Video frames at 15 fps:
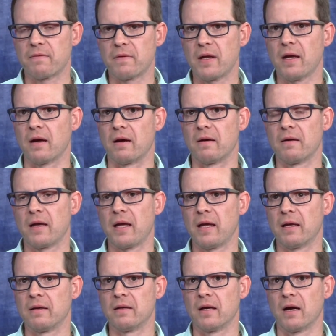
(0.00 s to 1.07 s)
Yeah.
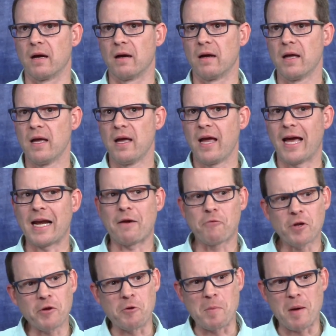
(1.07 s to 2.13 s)
And uh, and I
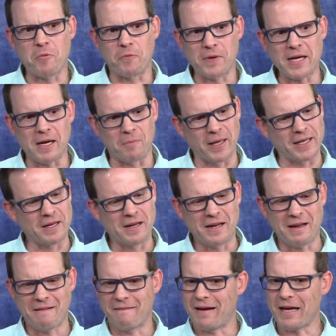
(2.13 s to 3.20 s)
really remember reading. I'm like,
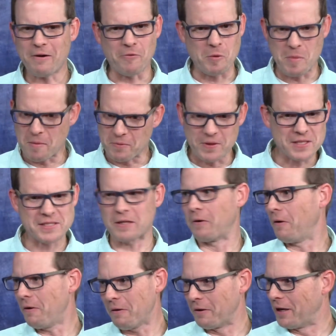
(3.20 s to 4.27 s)
I don't remember this at
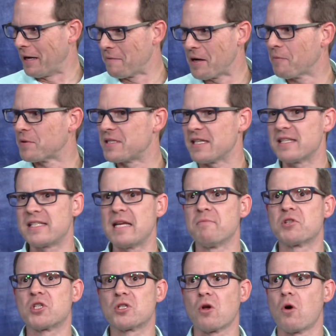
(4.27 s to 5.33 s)
all. I mean, I it was know. it
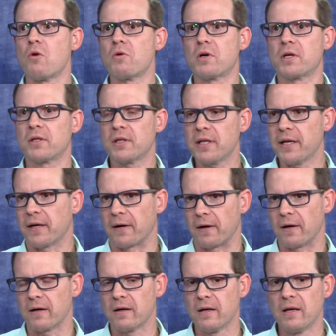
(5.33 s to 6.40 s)
seemed so
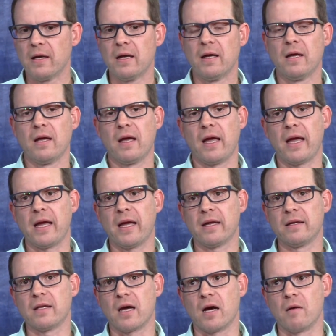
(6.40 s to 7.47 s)
clear.
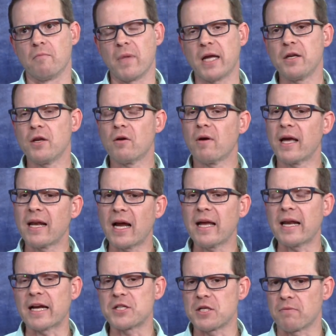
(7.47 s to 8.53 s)
And um, and you know, and I
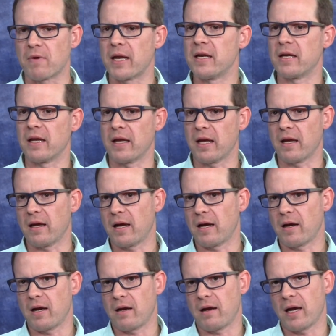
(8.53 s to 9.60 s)
had actually read in a,
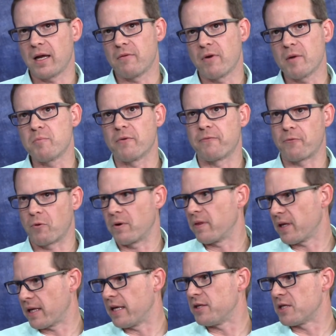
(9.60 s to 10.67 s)
I, I had read before in the
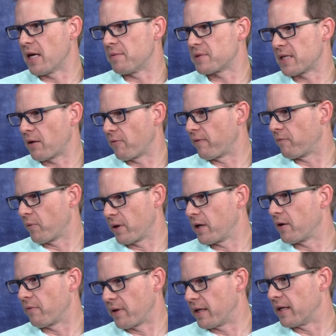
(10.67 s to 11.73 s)
King James, and I wanted
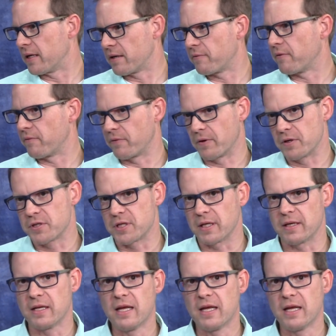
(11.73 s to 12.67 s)
to read in a different version,